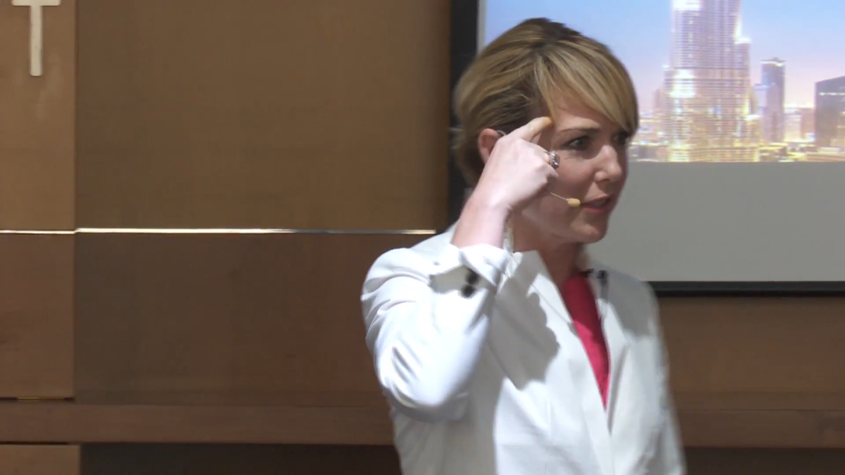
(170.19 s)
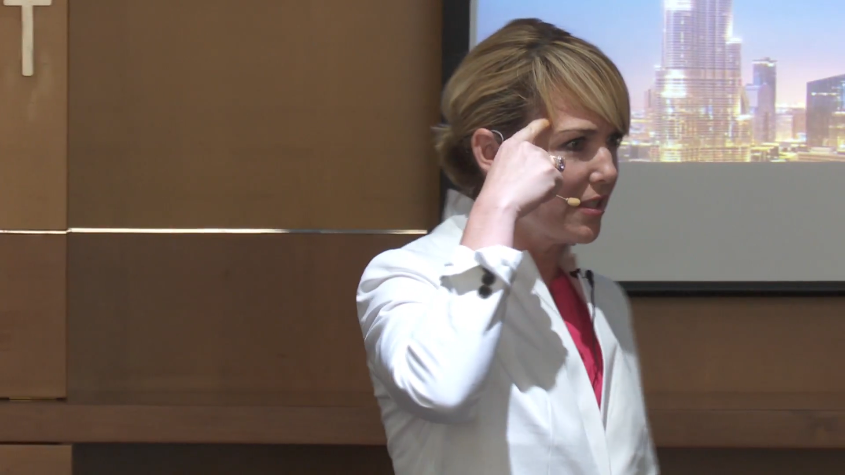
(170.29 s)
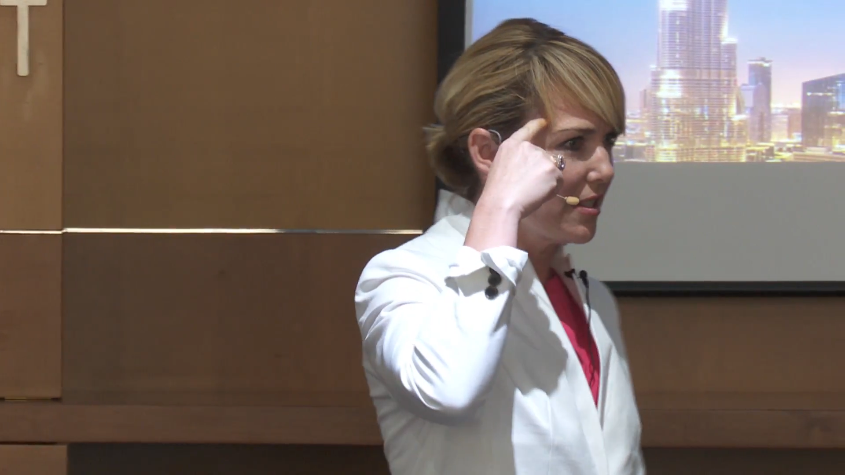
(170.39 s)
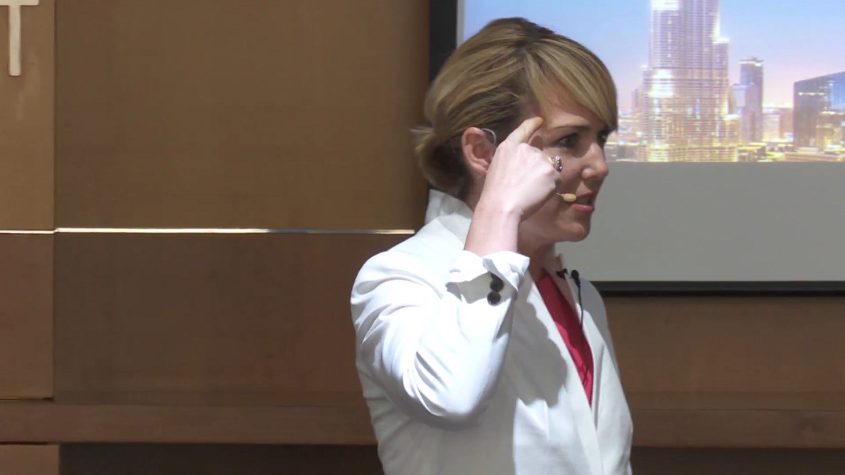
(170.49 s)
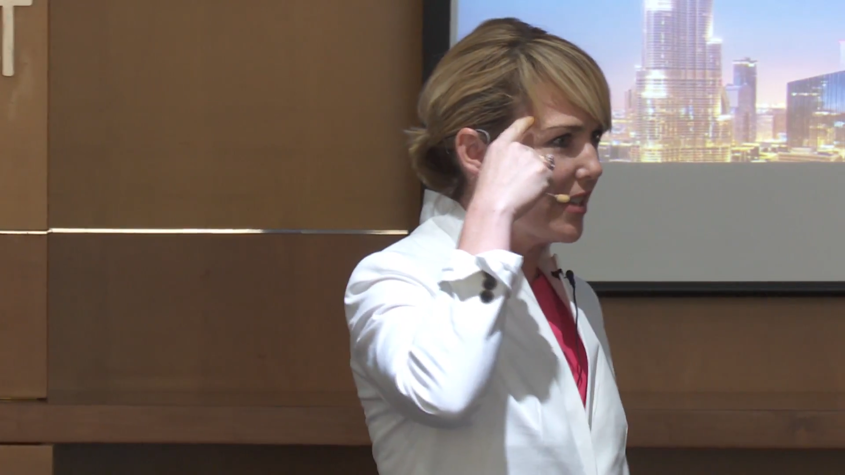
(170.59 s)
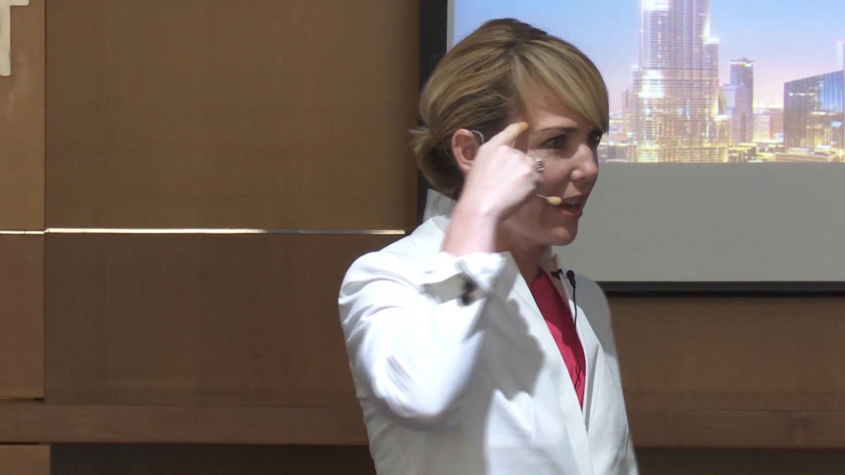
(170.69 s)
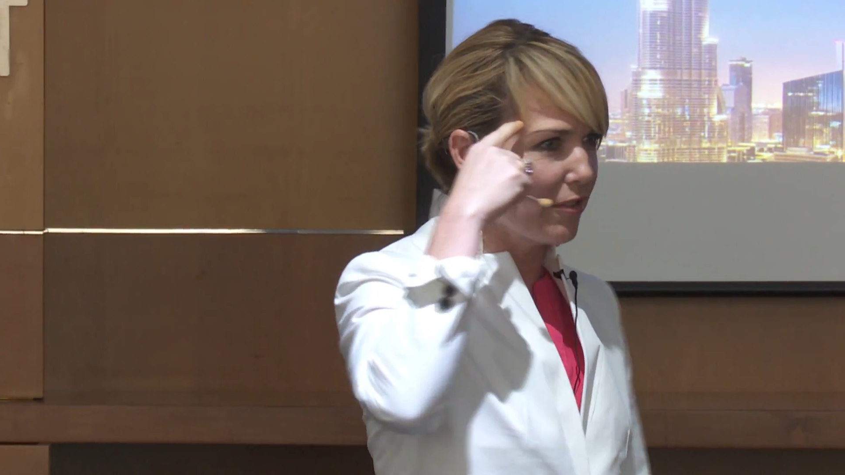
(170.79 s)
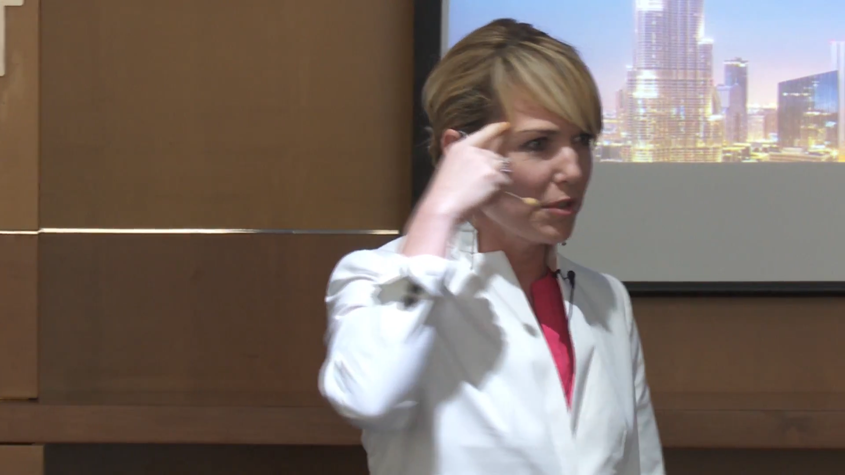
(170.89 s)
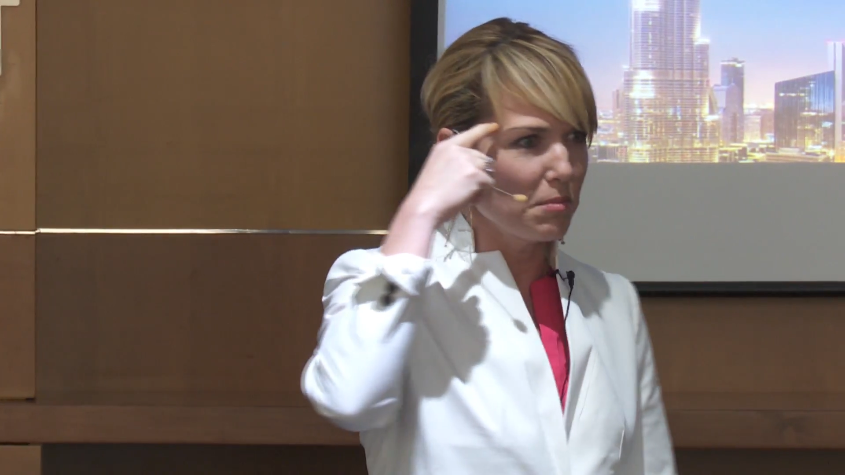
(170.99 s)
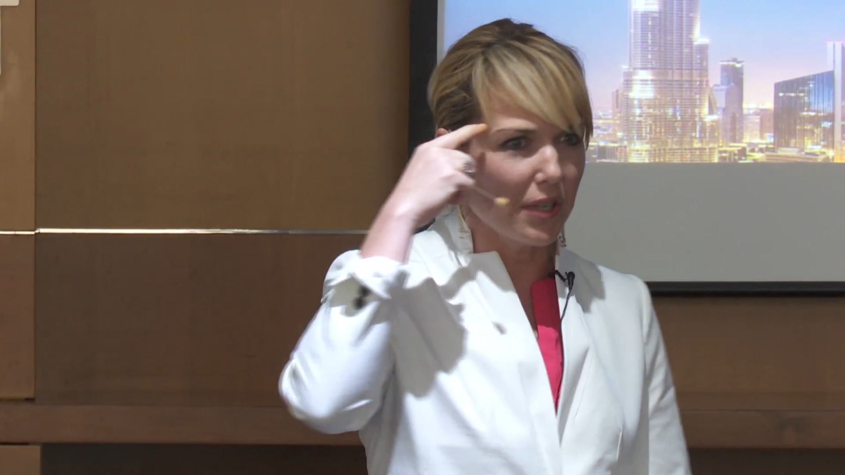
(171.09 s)
listened to
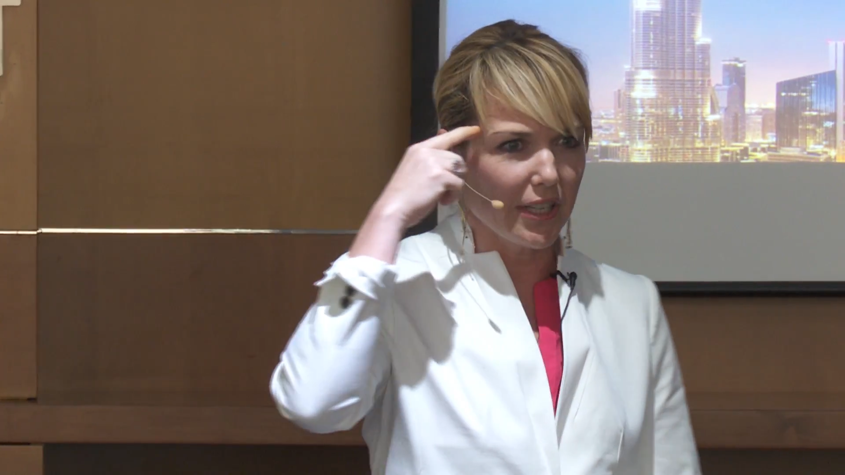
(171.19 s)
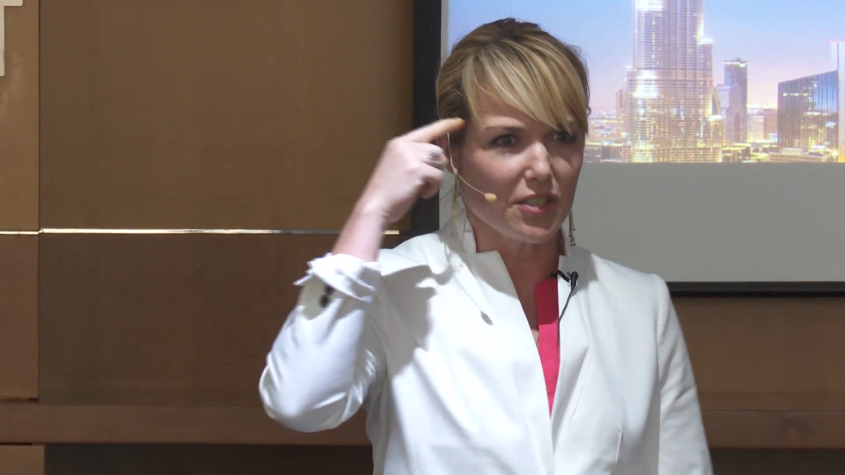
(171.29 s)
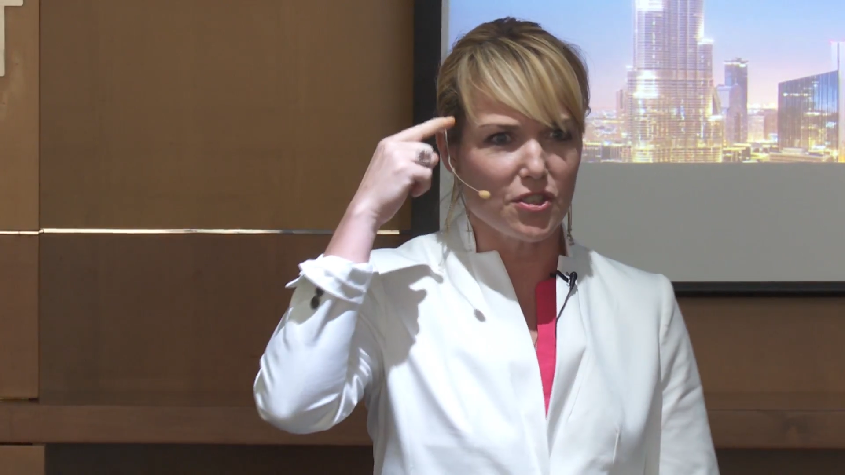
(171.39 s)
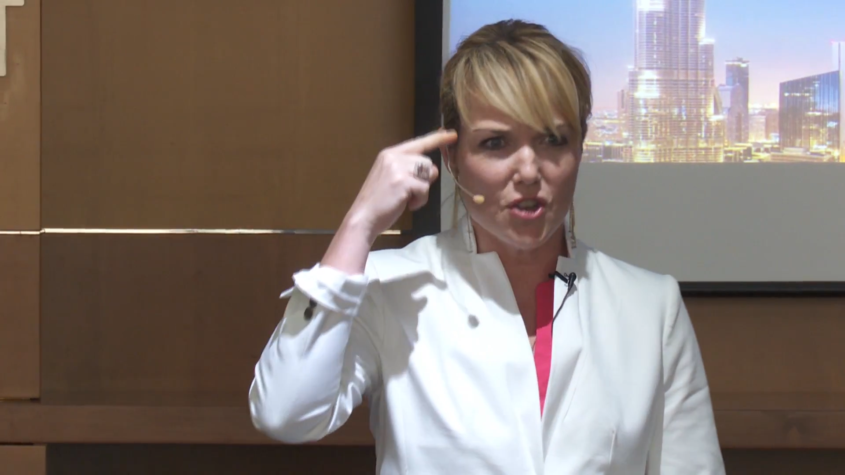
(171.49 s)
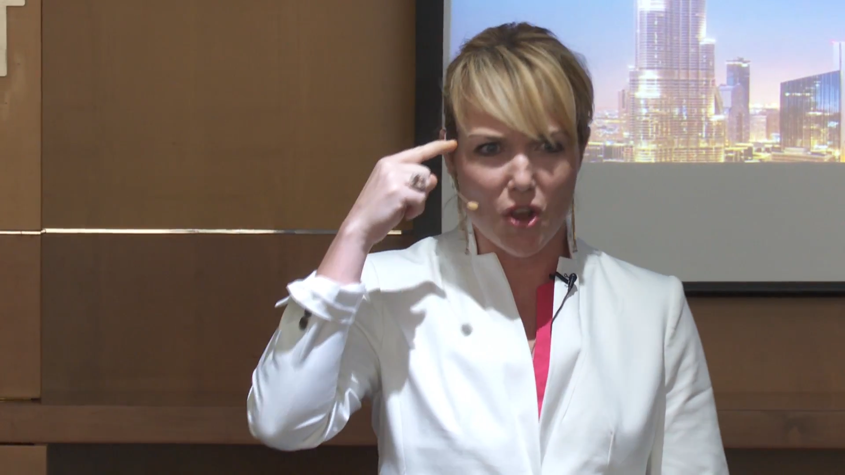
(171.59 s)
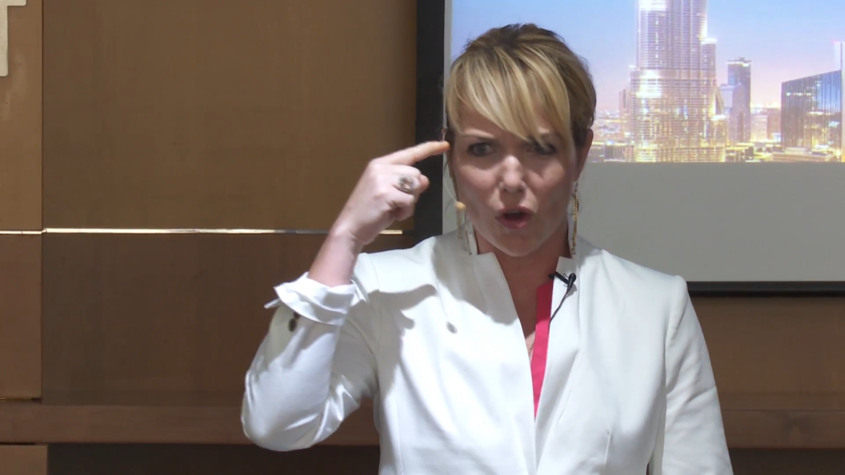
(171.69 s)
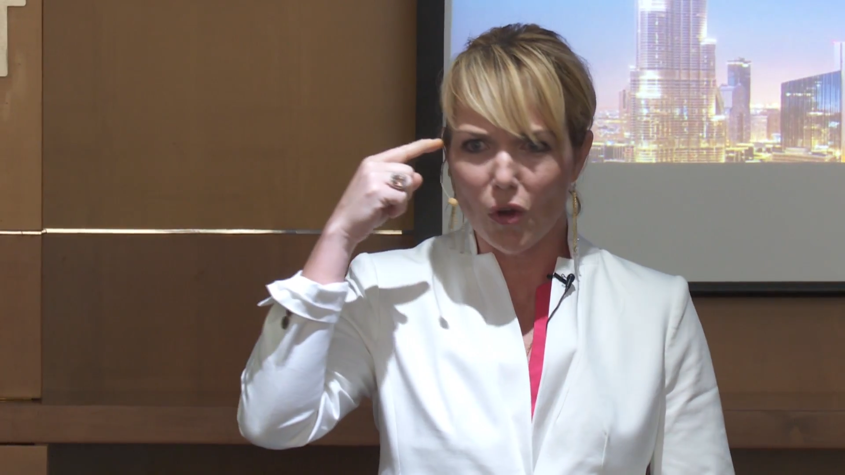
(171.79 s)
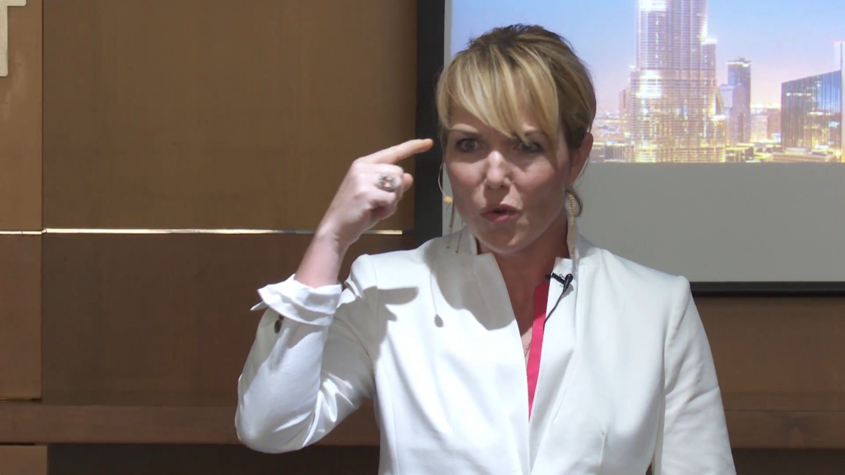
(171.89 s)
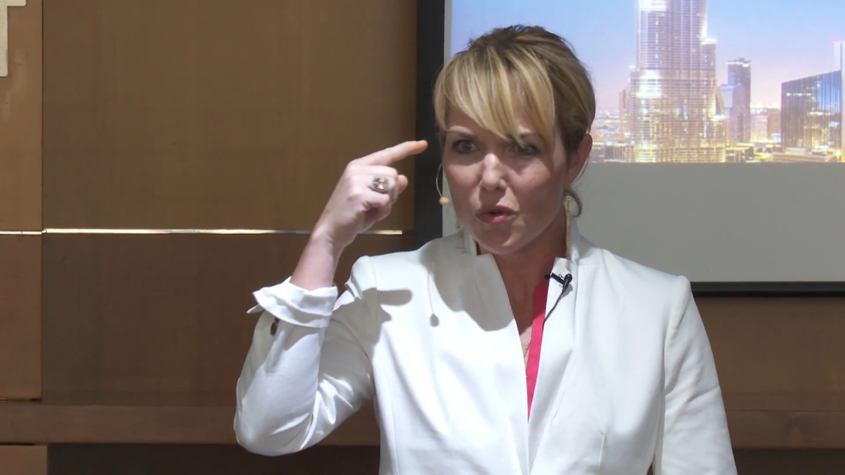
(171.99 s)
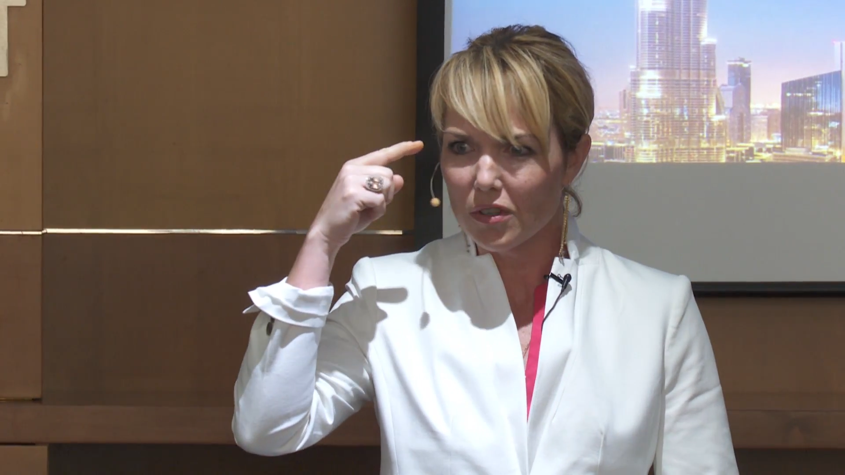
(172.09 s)
everybody's
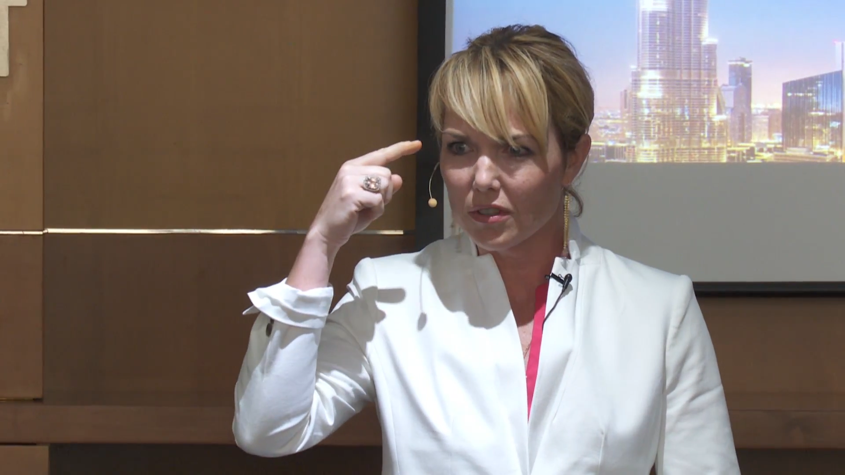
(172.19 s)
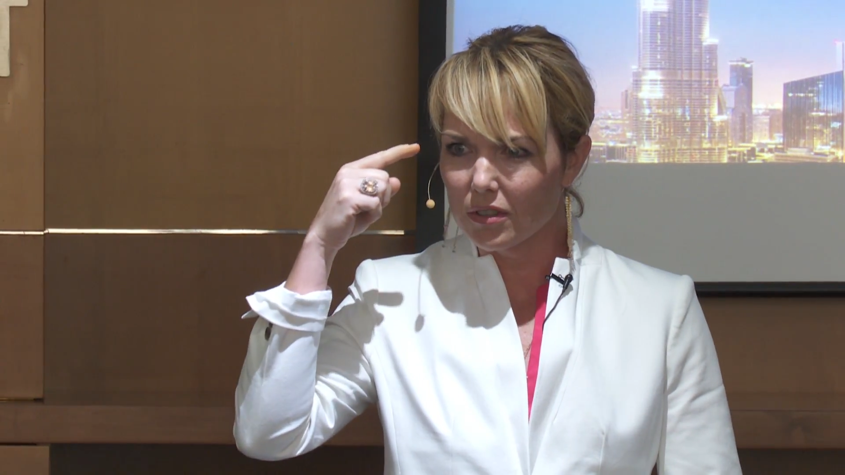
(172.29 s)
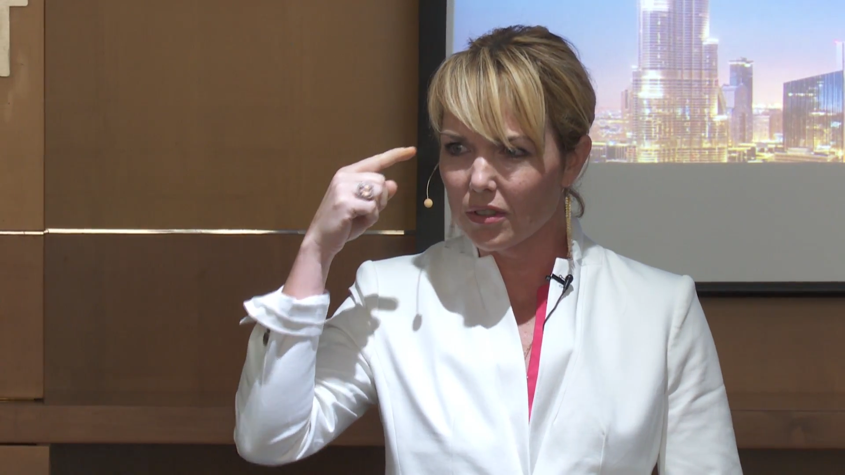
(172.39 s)
no,